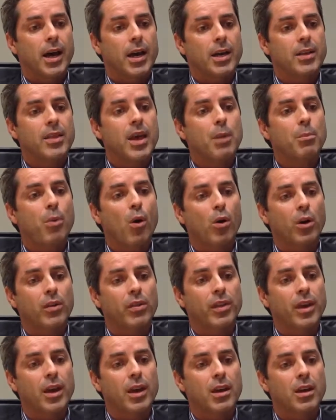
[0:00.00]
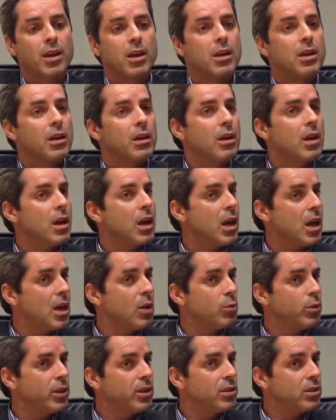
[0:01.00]
In that pocket there,
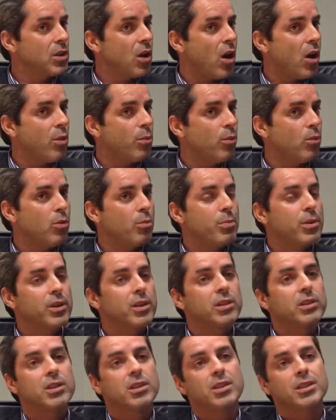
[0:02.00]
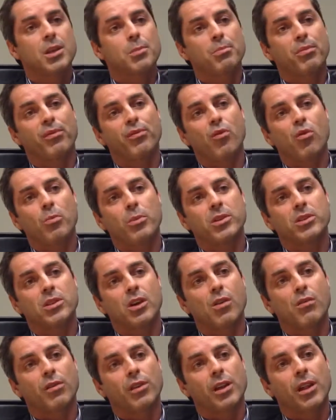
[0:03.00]
equally desirable, but it's just the performance
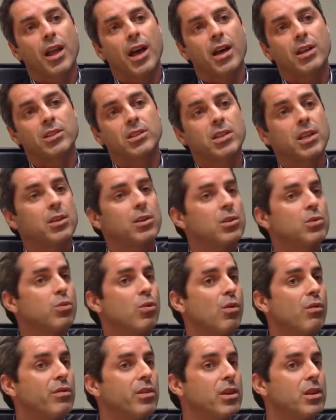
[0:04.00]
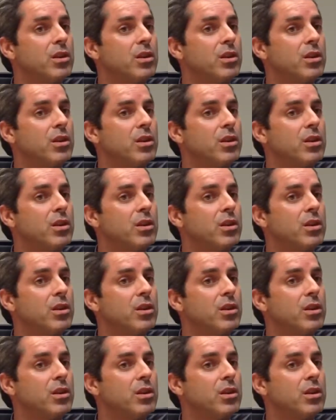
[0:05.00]
over the last 10 to 12